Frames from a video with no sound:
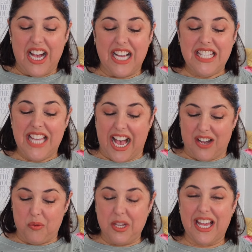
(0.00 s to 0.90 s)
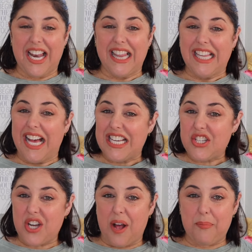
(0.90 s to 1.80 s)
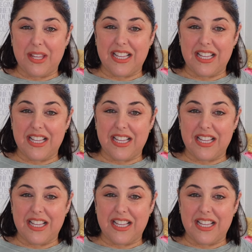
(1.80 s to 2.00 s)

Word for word: Yeah, we got a lot of shopping